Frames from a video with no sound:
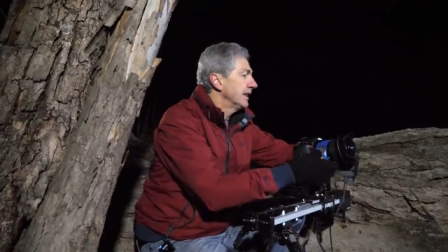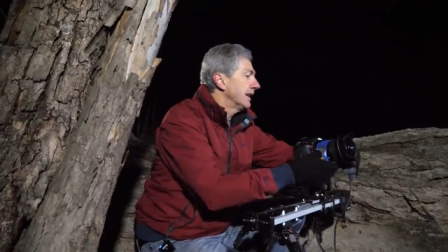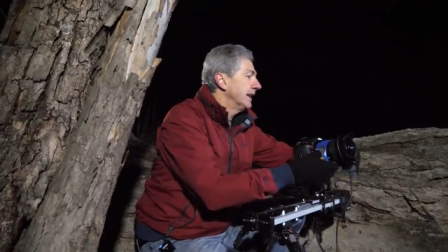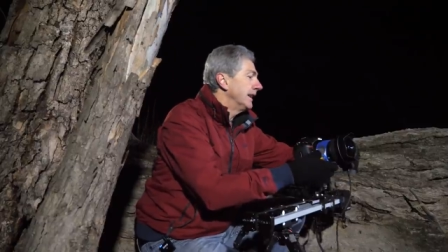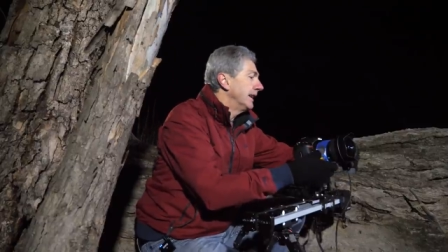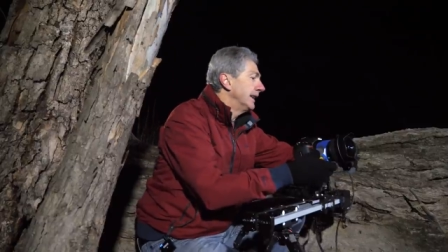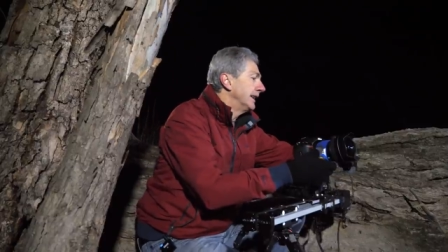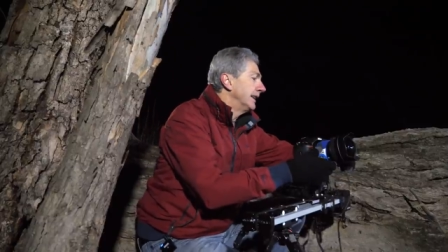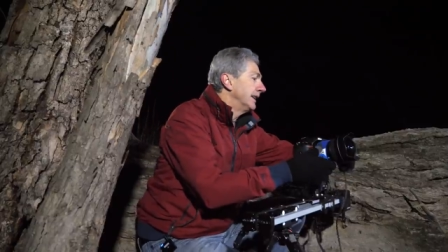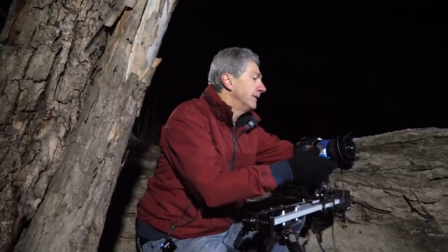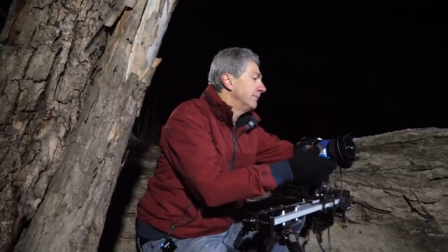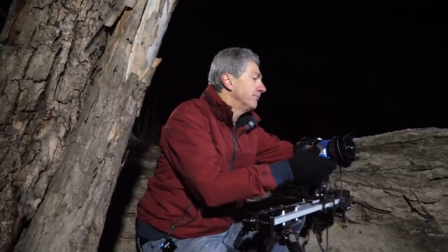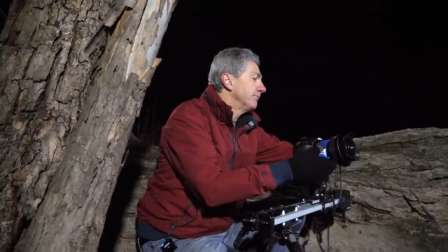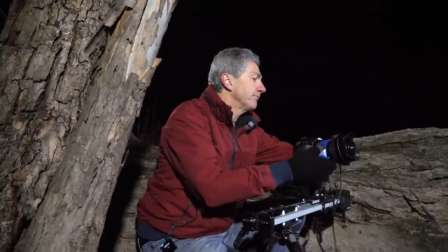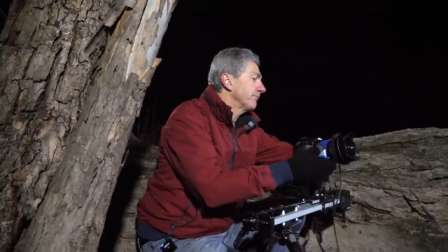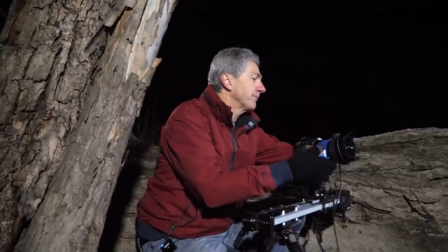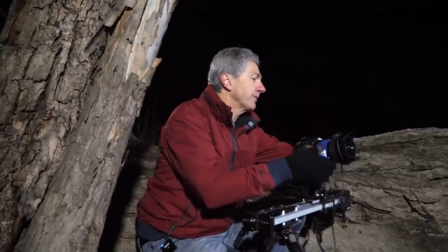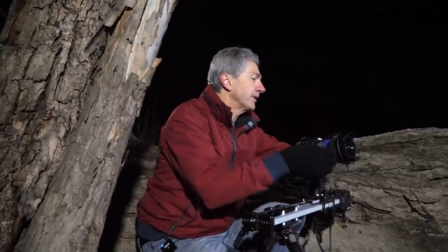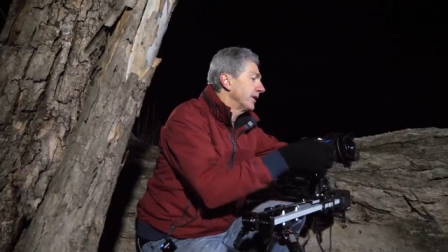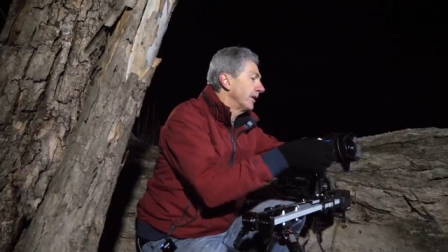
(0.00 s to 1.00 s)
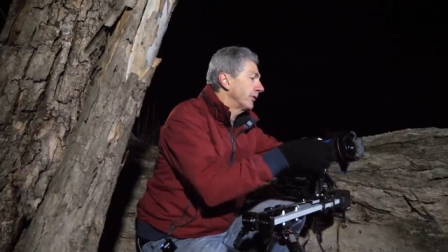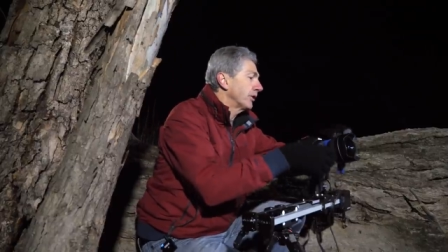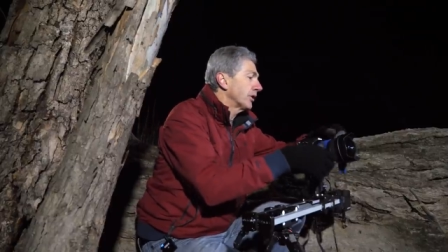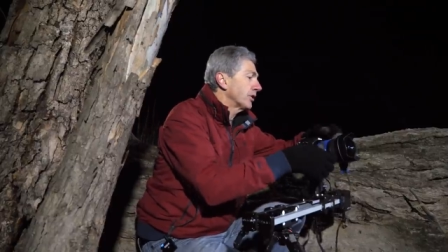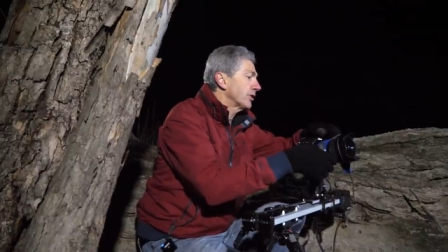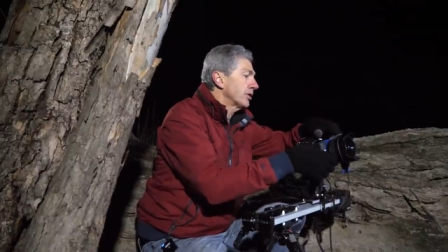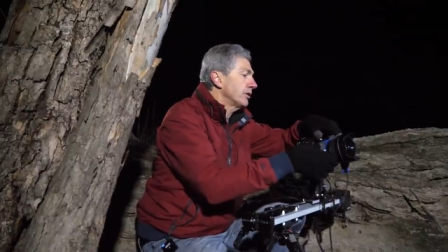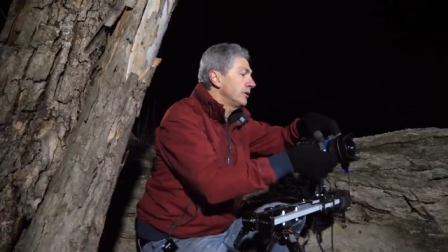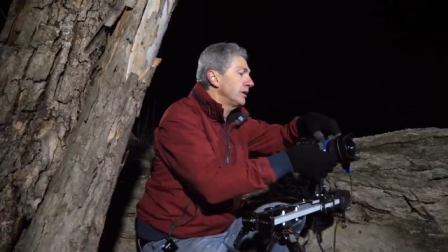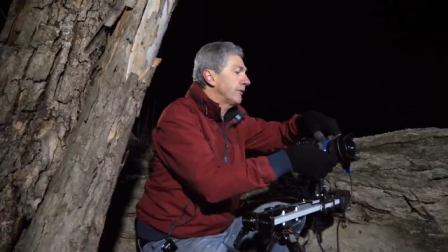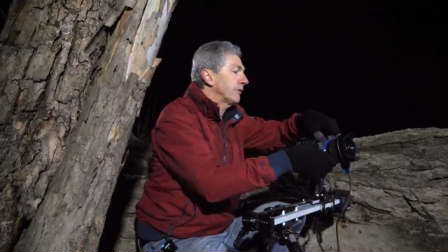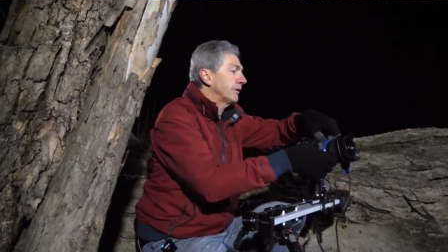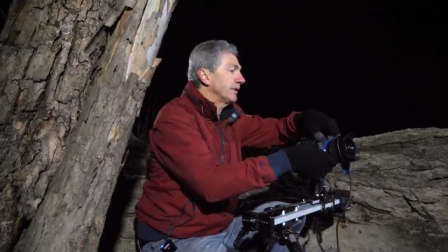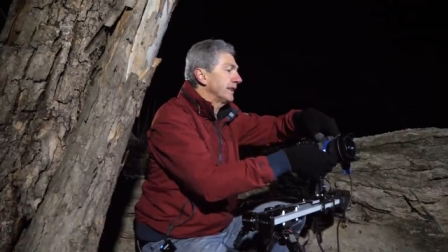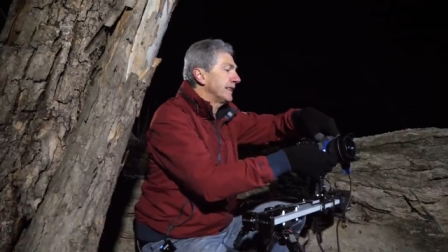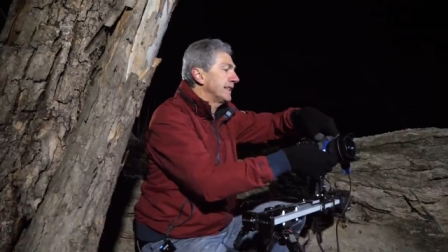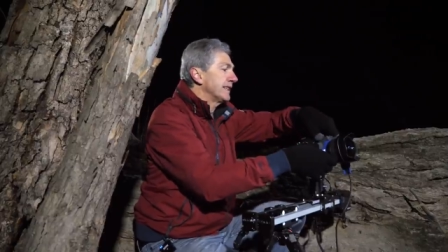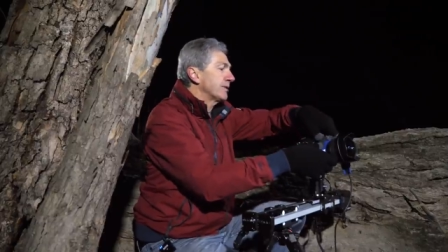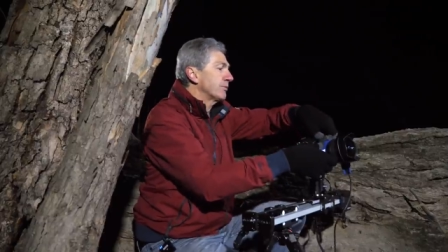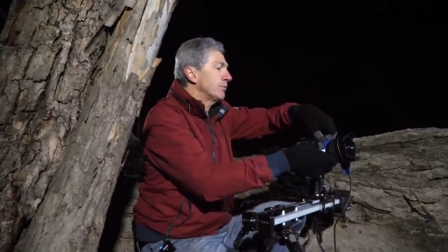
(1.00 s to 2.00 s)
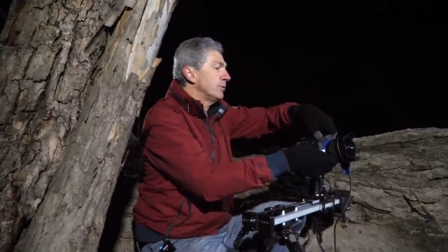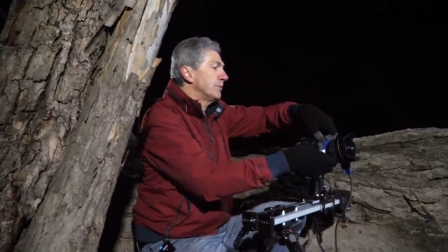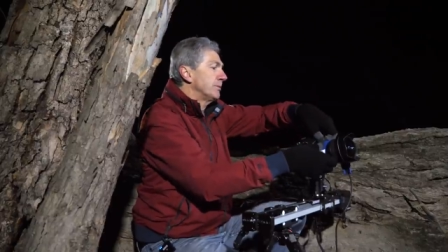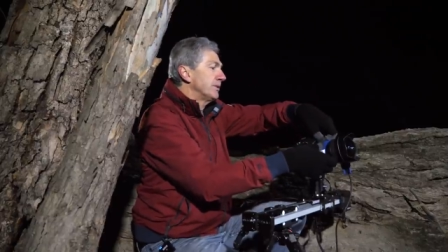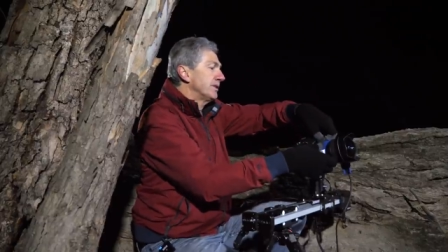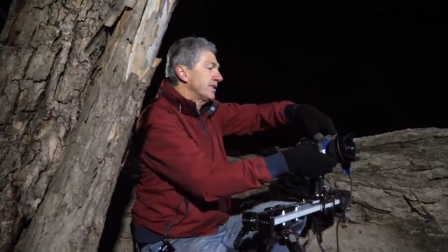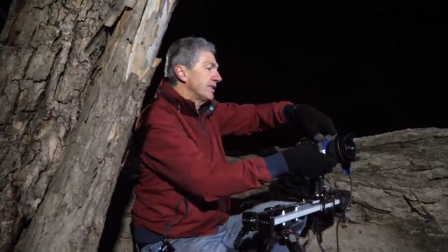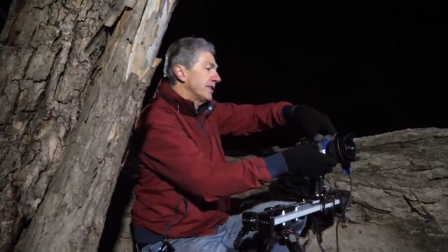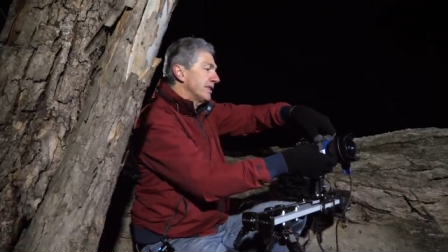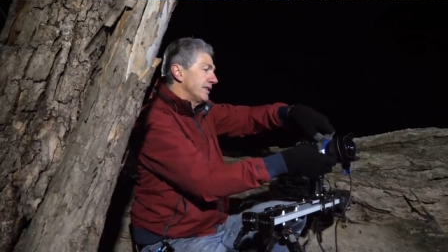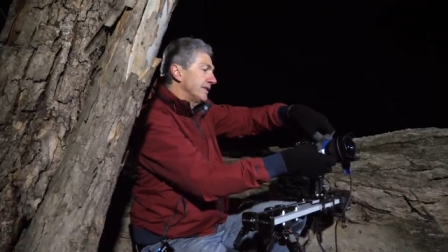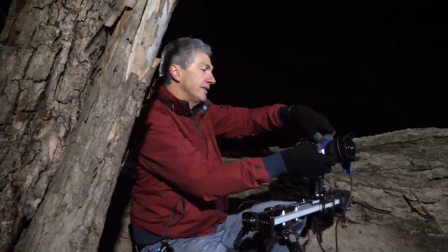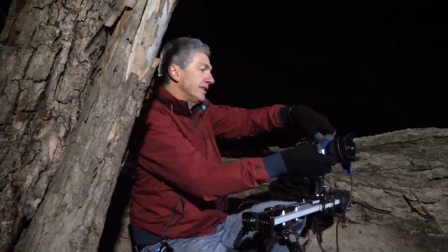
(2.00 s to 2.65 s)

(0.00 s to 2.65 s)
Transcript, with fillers: Uh, I've got two different lens warmers.